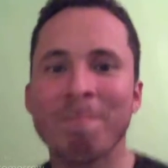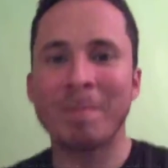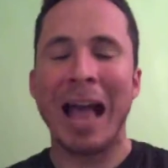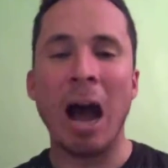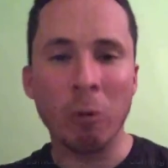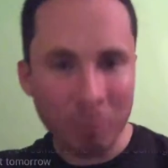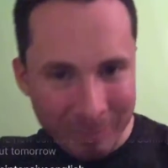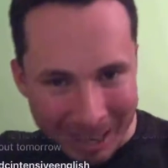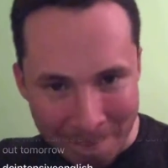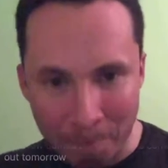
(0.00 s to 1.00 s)
how
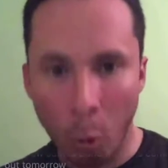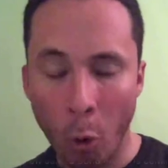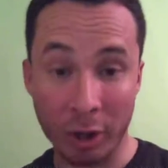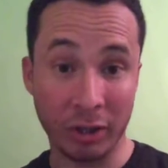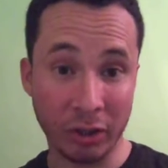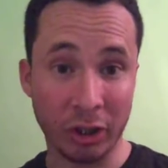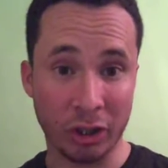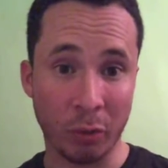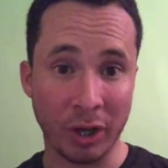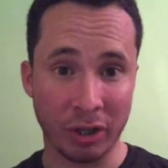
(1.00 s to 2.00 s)
important the
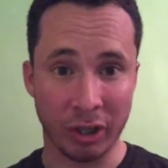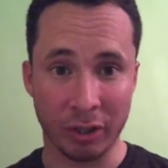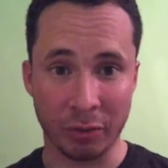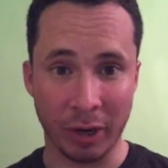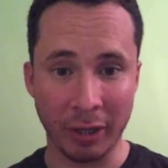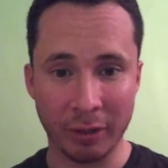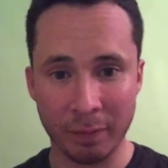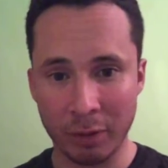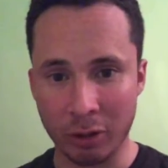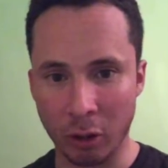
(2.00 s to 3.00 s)
situation is, right?
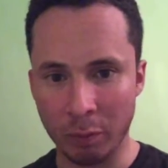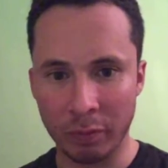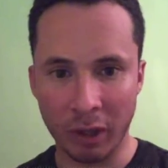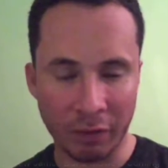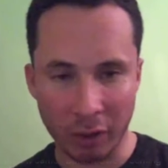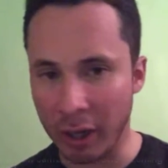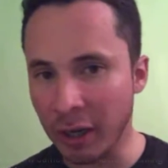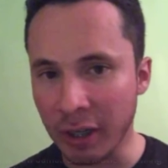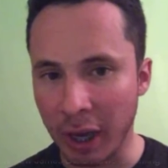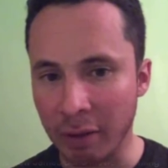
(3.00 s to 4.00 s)
So if you're late
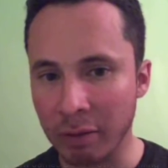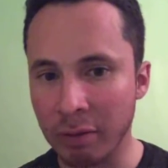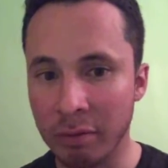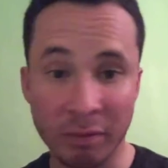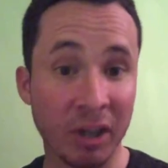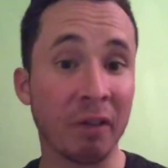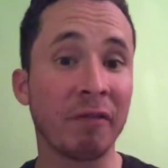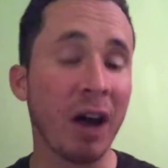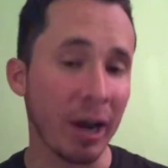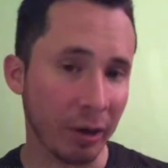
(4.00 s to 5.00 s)
again, you're
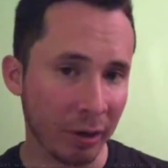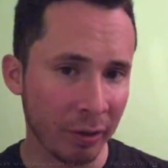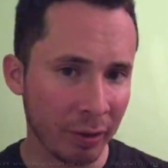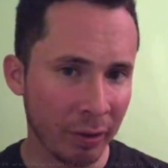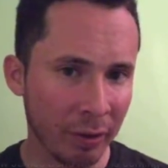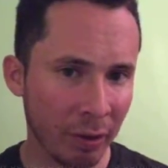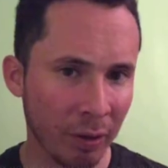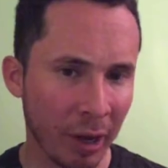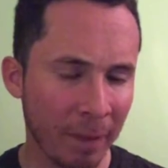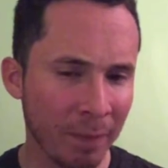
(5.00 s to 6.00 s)
fired,
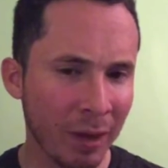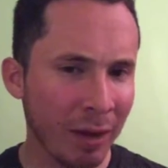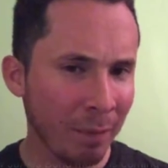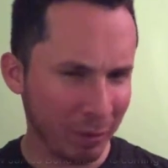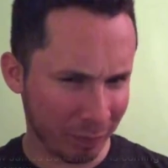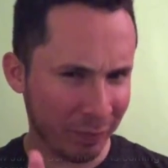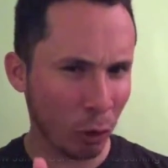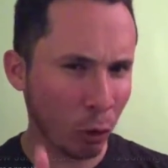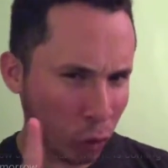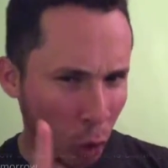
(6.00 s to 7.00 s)
okay? But
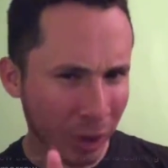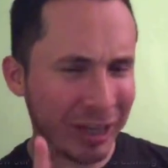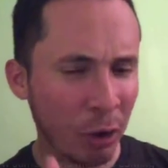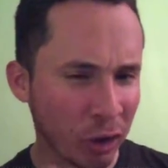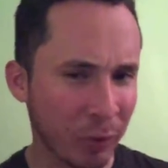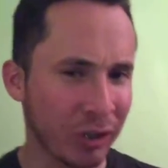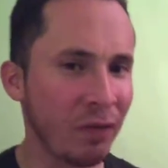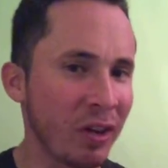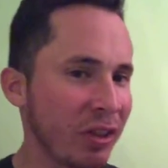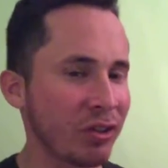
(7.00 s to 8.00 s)
notice how
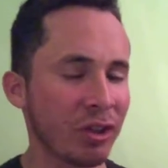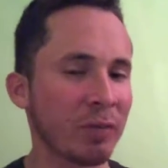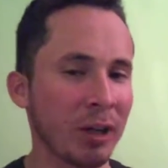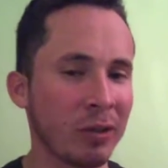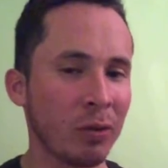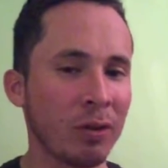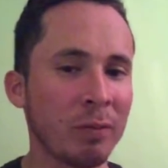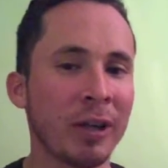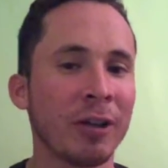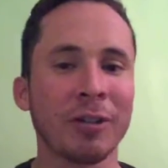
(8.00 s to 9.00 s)
specific this is, my students,
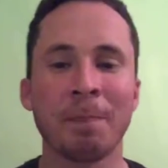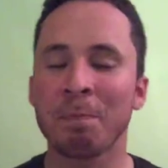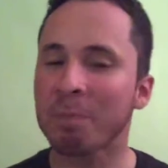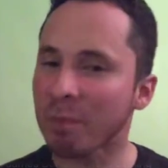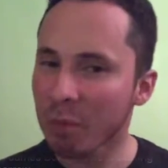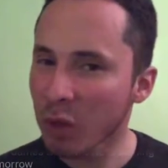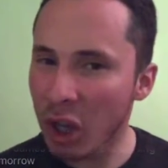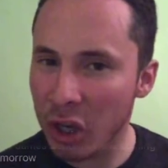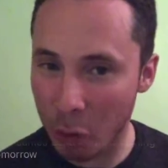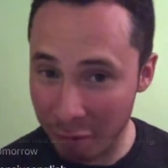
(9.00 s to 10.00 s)
because
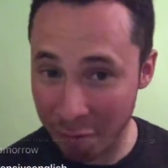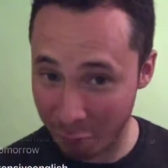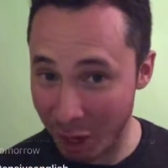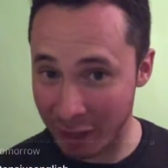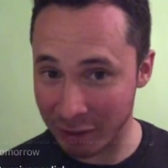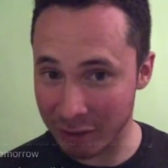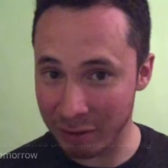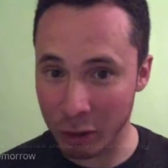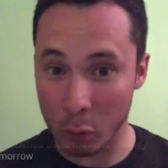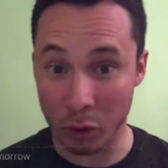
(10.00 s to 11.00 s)
your friend,
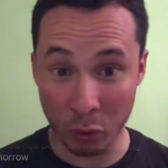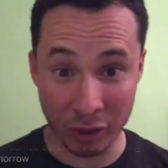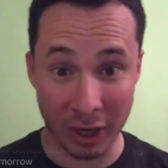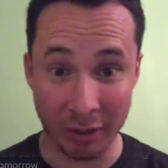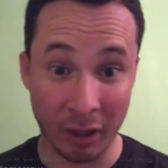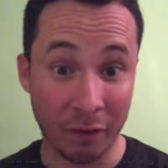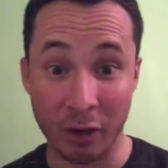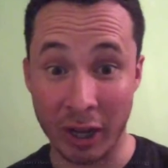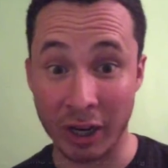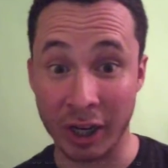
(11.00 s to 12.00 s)
the one who said, if
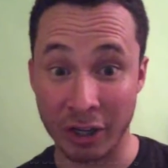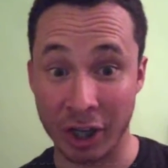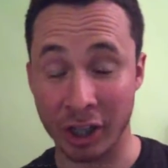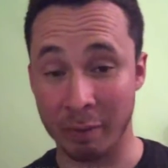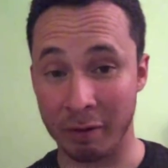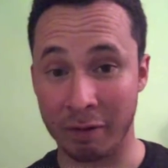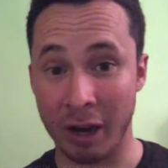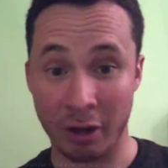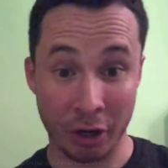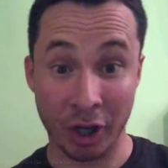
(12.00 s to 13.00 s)
you're late again, you're gonna be
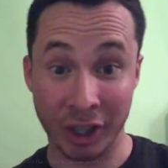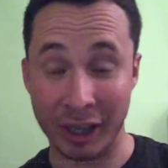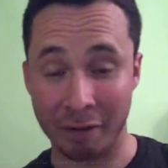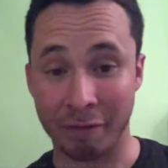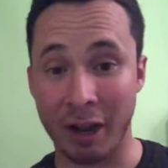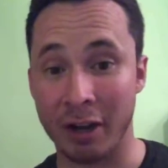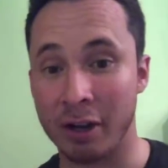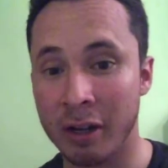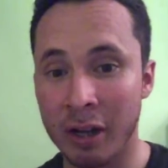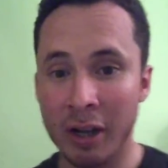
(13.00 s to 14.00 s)
fired, you're gonna get
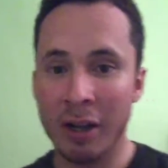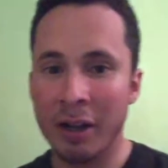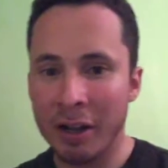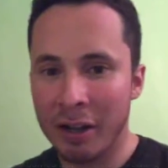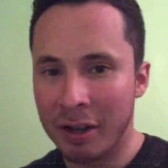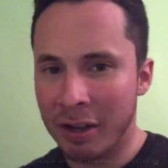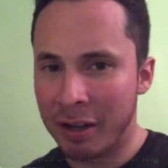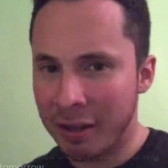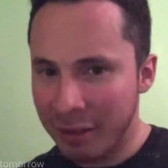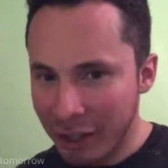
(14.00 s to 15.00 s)
fired.
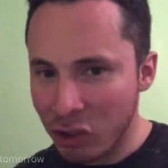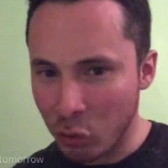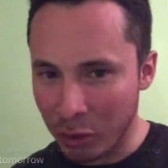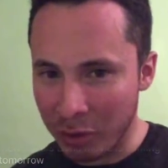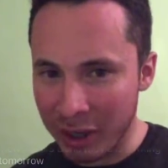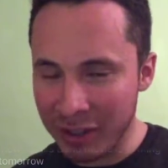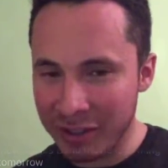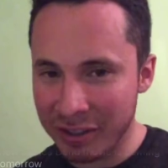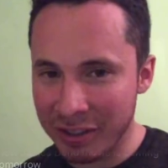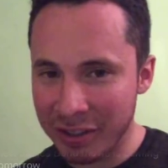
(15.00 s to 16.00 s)
This one, right?